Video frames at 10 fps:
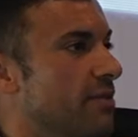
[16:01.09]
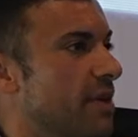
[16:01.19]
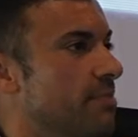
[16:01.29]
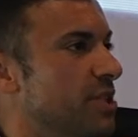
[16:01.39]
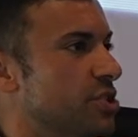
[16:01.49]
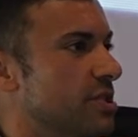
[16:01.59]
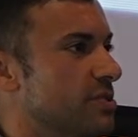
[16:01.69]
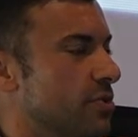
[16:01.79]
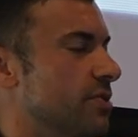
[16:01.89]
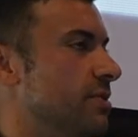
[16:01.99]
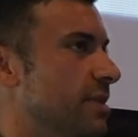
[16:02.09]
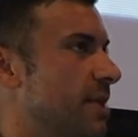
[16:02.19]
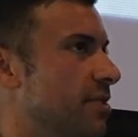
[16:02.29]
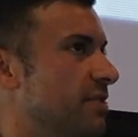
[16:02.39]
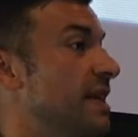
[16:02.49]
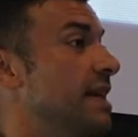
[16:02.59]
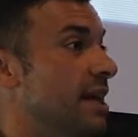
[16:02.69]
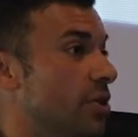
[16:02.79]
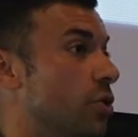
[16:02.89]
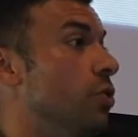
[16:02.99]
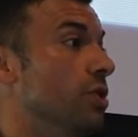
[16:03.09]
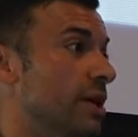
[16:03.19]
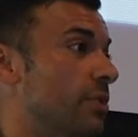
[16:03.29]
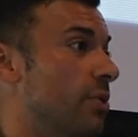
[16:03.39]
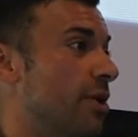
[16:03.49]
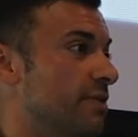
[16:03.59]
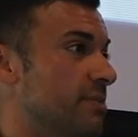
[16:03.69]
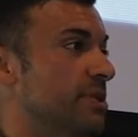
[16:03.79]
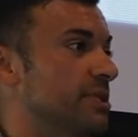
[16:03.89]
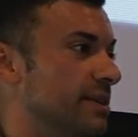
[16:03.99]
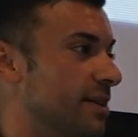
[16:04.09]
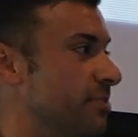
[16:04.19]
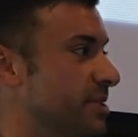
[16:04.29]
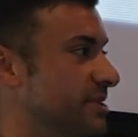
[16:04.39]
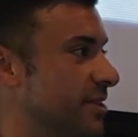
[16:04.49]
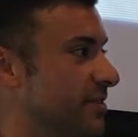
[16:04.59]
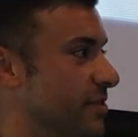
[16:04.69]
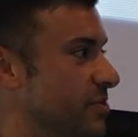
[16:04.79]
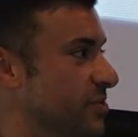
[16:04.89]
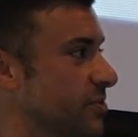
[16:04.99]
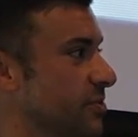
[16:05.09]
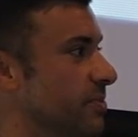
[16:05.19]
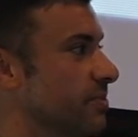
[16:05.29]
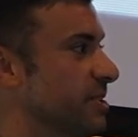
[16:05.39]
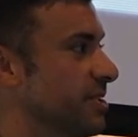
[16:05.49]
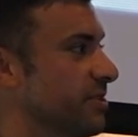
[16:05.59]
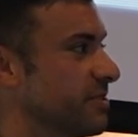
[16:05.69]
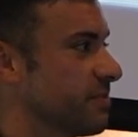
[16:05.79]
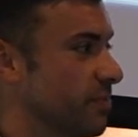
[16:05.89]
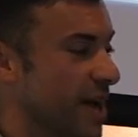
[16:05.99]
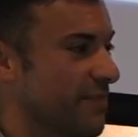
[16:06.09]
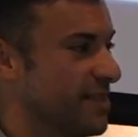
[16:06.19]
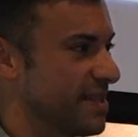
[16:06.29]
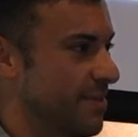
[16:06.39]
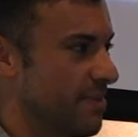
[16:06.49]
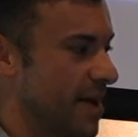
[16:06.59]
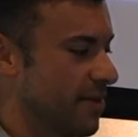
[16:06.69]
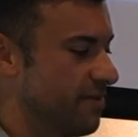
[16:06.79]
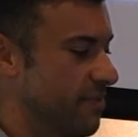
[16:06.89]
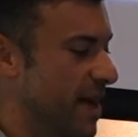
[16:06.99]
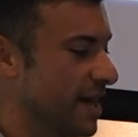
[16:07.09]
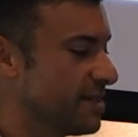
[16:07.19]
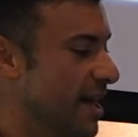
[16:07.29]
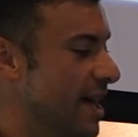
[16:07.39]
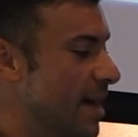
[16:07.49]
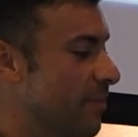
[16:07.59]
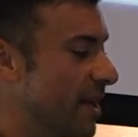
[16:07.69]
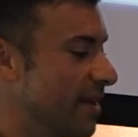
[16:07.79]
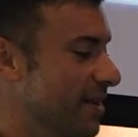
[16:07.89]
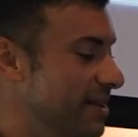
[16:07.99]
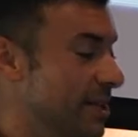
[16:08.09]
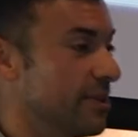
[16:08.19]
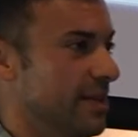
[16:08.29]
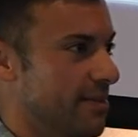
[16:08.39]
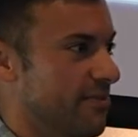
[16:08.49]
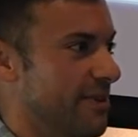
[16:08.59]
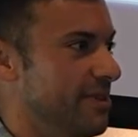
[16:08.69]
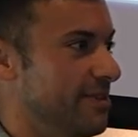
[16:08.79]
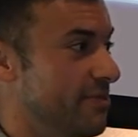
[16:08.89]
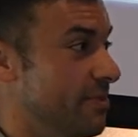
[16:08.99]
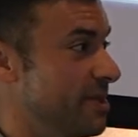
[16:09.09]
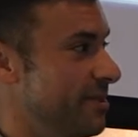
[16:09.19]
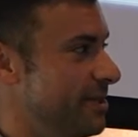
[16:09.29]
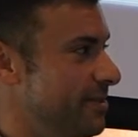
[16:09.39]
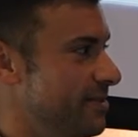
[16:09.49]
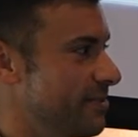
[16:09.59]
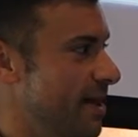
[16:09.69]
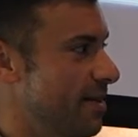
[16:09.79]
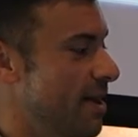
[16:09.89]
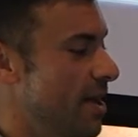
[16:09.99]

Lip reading: of emissions or the amount of heating or cooling required of a building that are built out of those two materials would have the same amount of impact. But clearly they're very different materials, right?